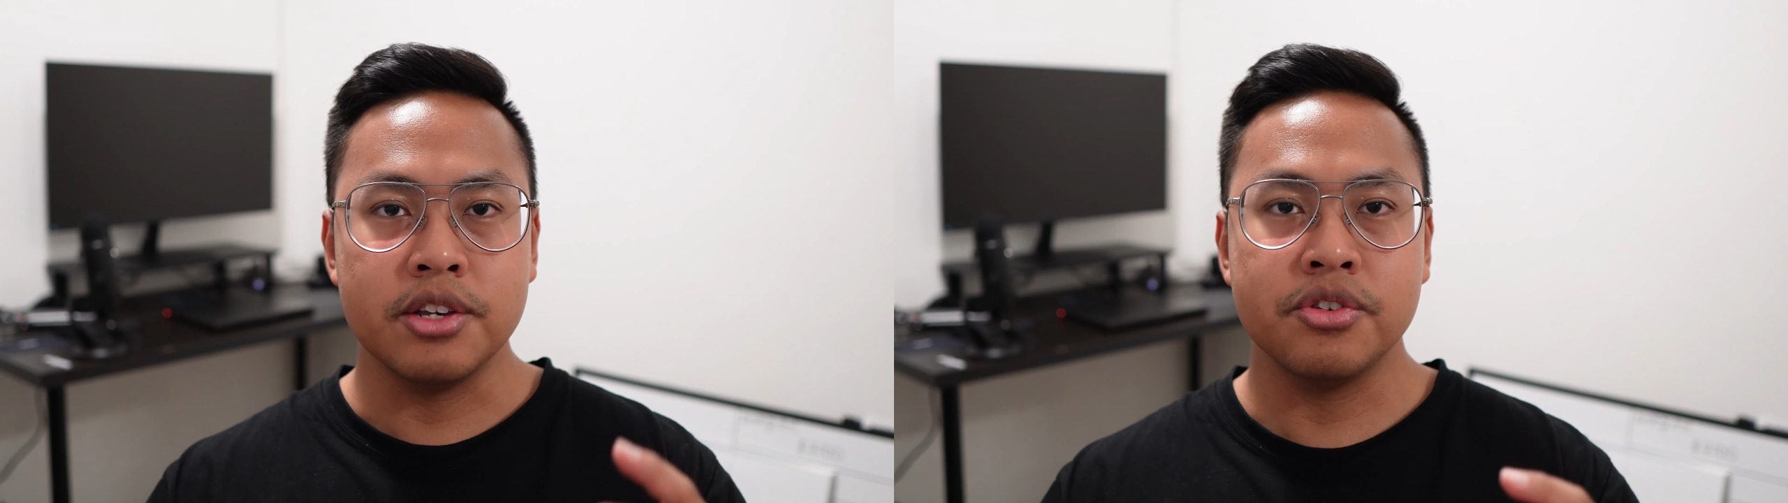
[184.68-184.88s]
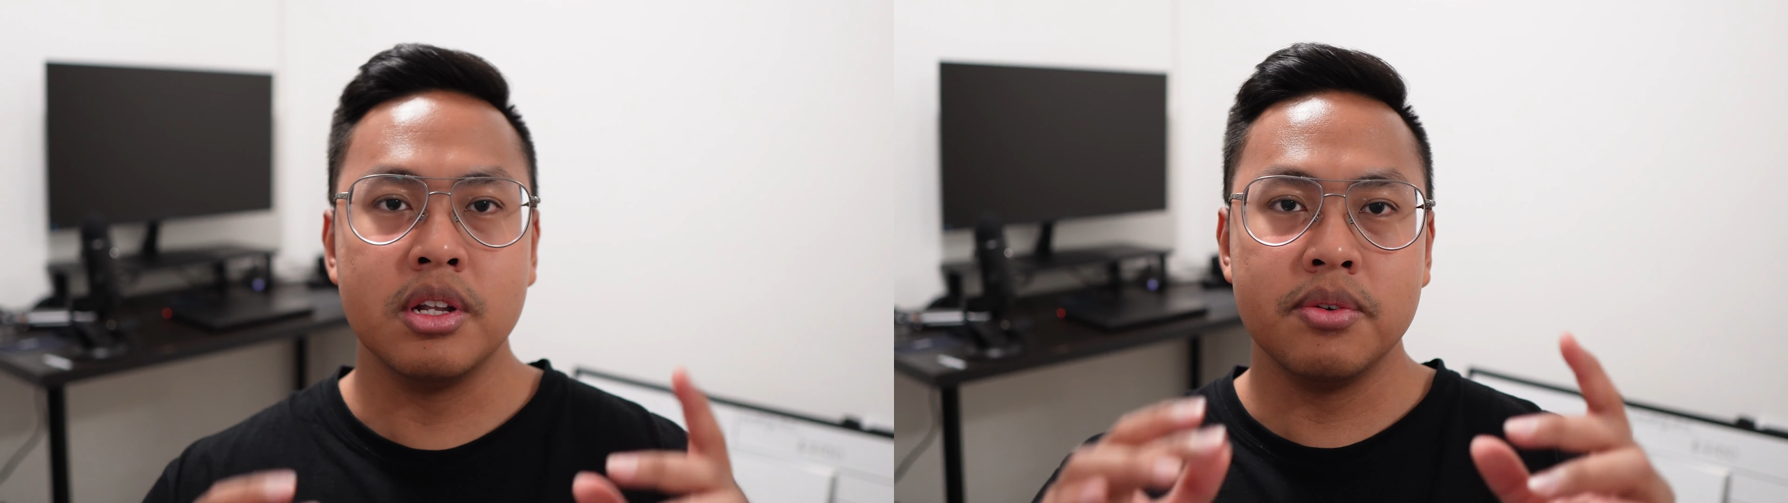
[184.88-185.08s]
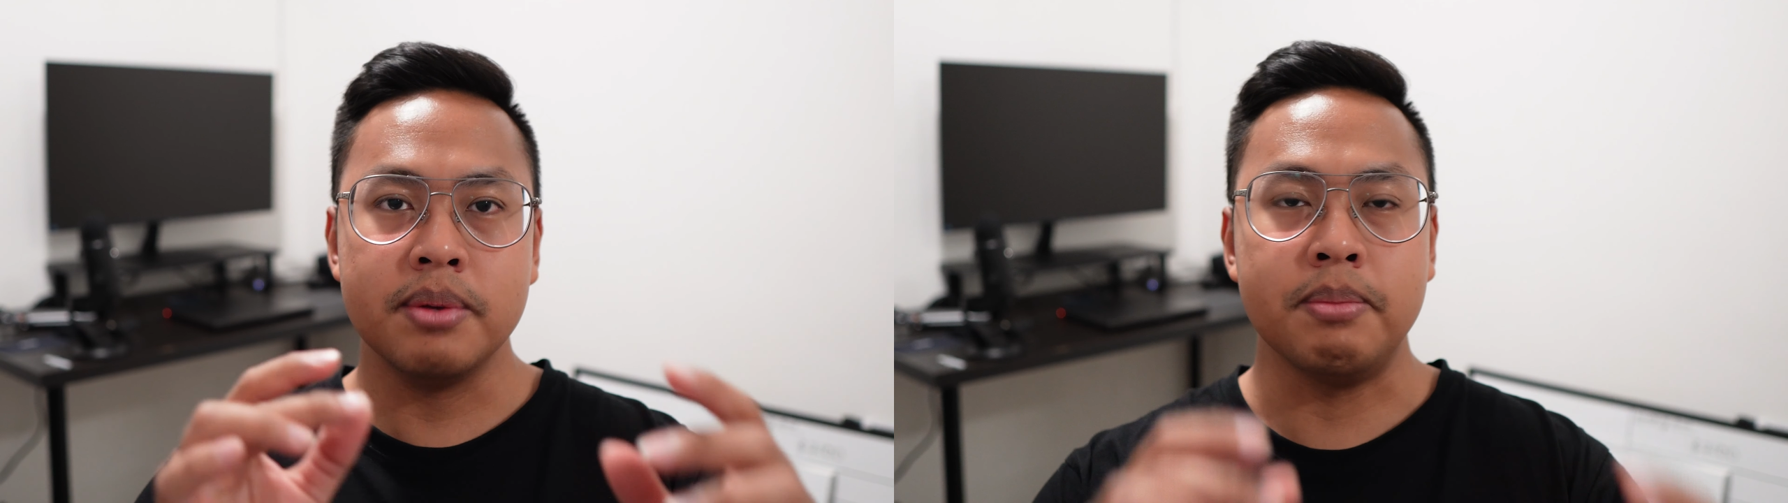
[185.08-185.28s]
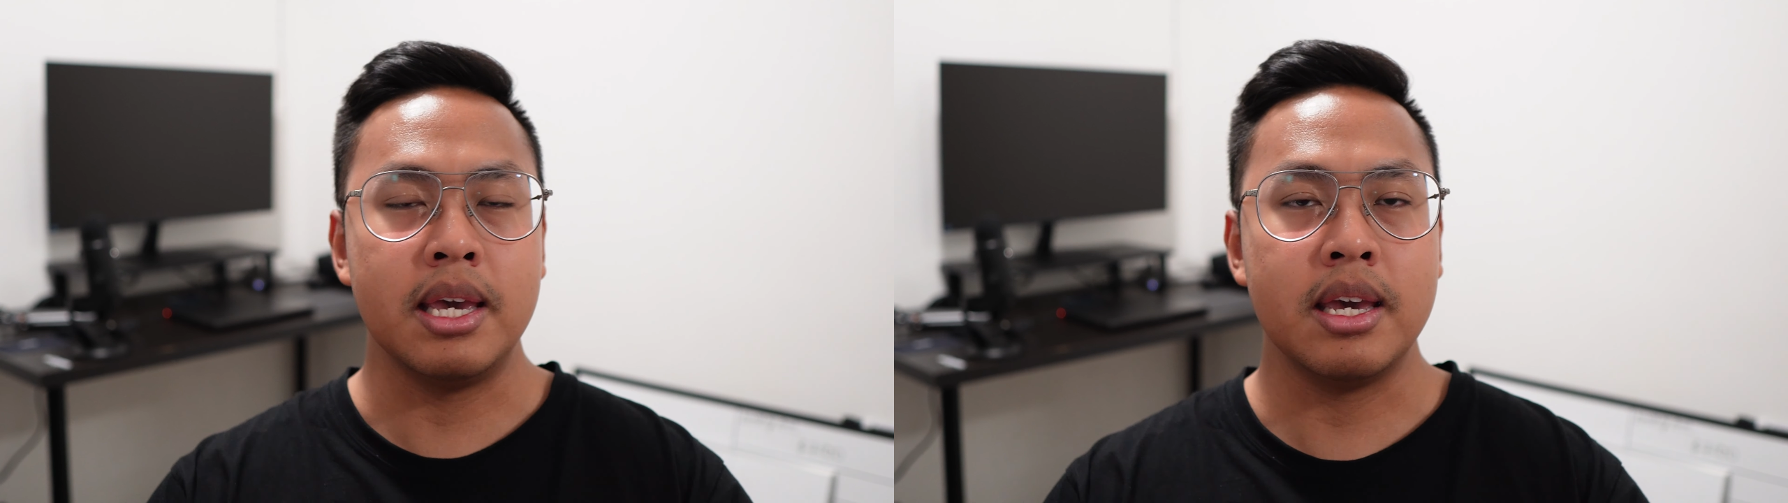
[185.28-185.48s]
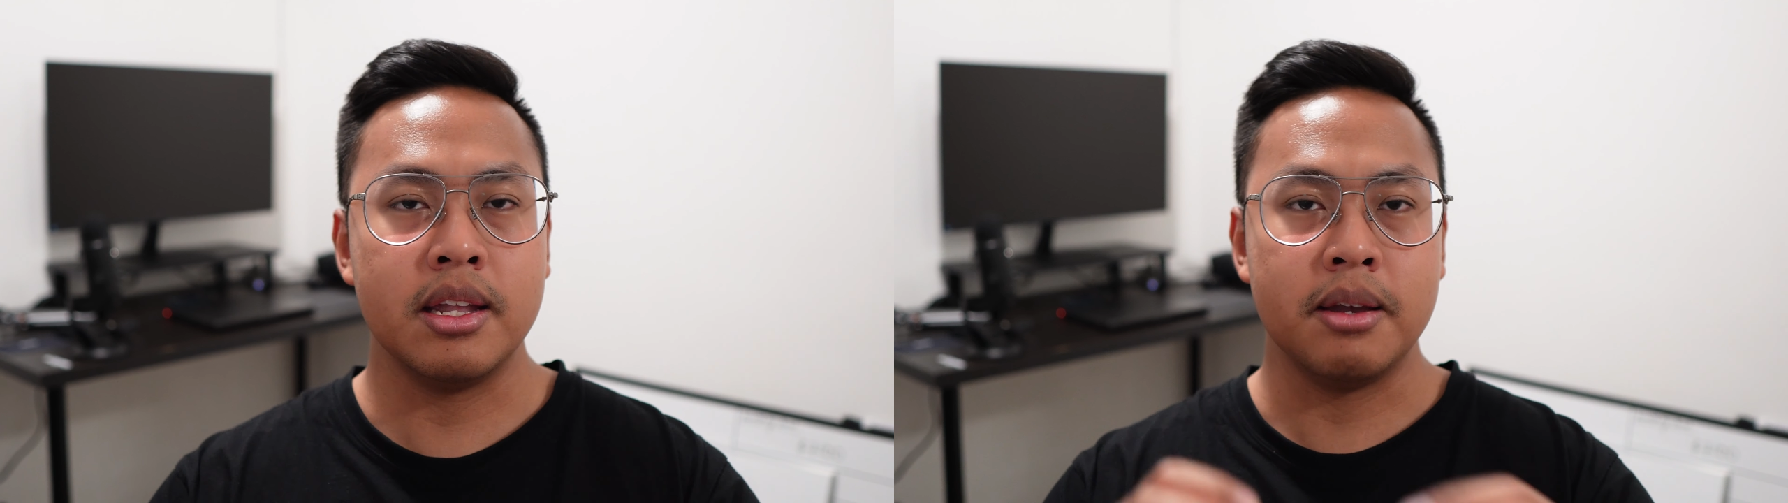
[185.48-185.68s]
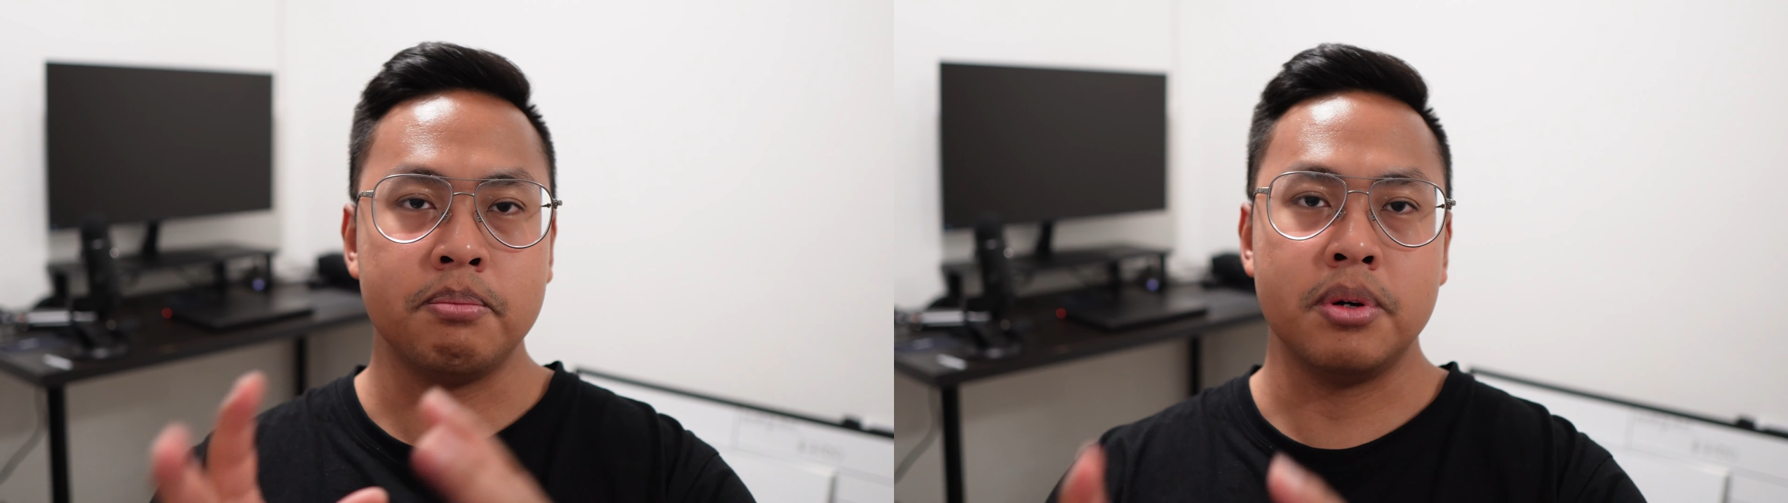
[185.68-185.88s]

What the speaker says: I straight away make it,